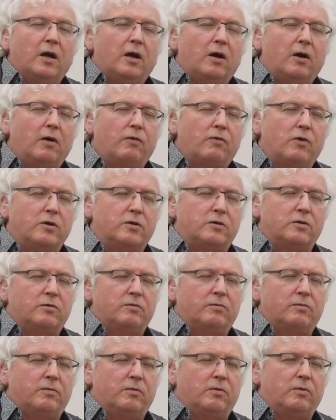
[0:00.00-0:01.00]
Of course,
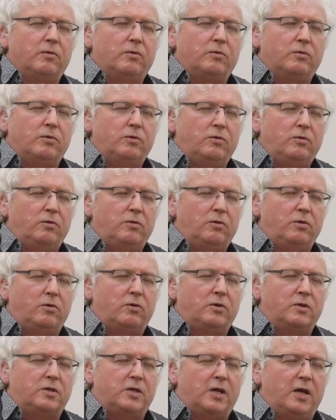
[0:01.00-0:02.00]
you
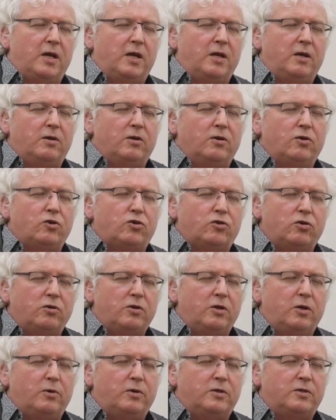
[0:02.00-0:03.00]
could say,
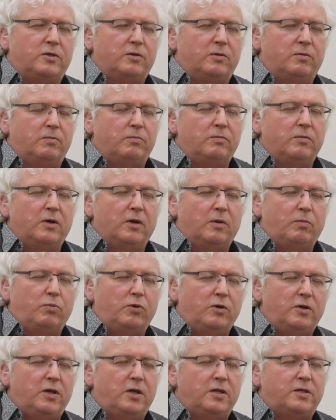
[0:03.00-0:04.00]
shouldn't you, as a, a
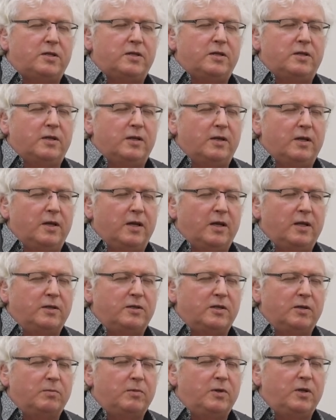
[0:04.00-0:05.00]
Buddhist and
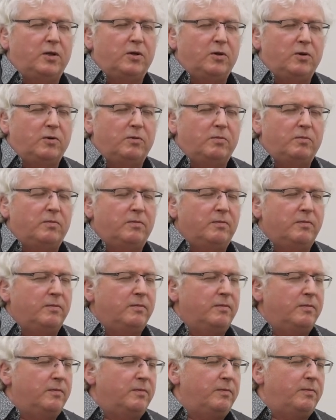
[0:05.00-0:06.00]
somebody who
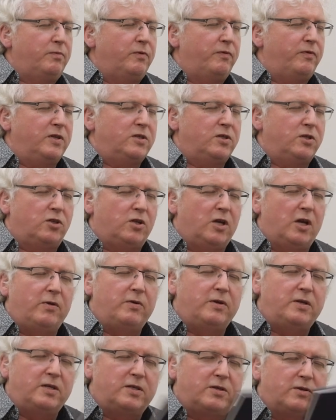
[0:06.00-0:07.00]
Professor
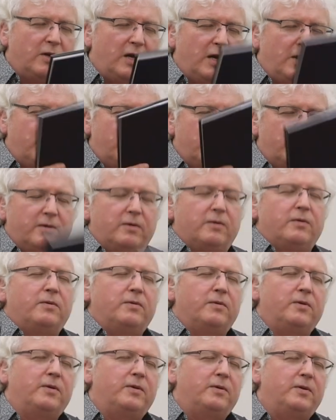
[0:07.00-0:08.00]
Sharma described
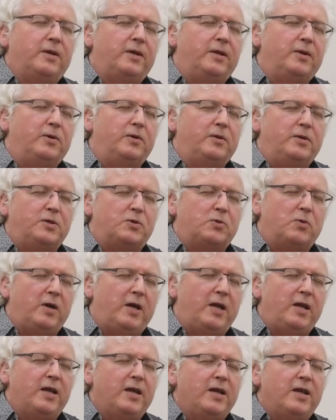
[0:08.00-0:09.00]
in all this
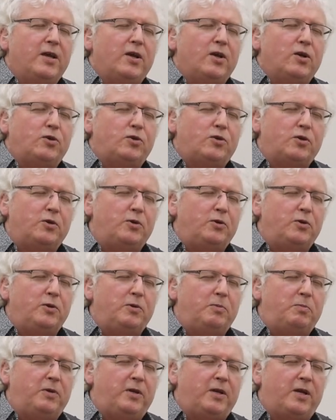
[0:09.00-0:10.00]
way, shouldn't
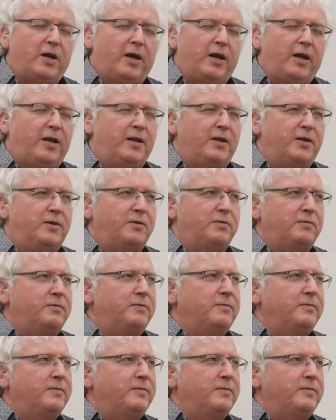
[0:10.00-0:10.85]
you be kind of